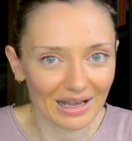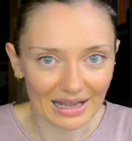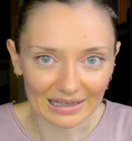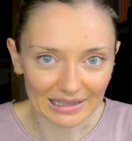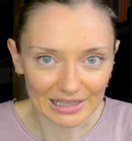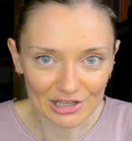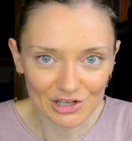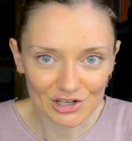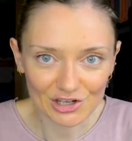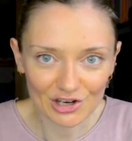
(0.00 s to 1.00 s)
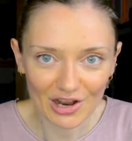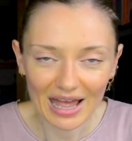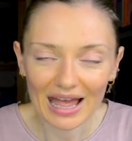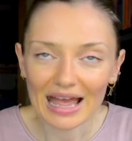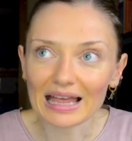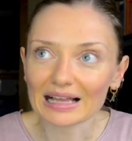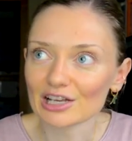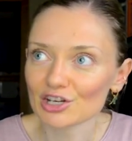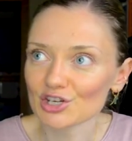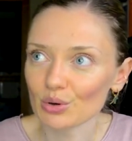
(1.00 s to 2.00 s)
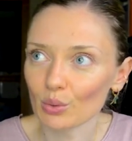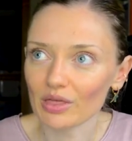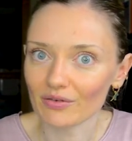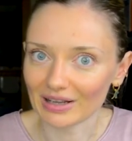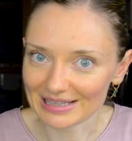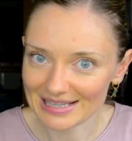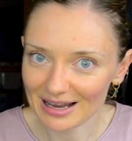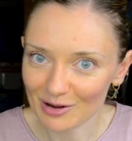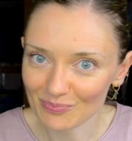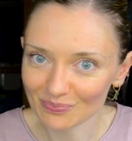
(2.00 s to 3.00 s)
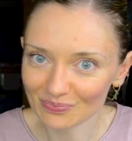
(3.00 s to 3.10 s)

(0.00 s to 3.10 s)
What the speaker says: English, English with Vanessa,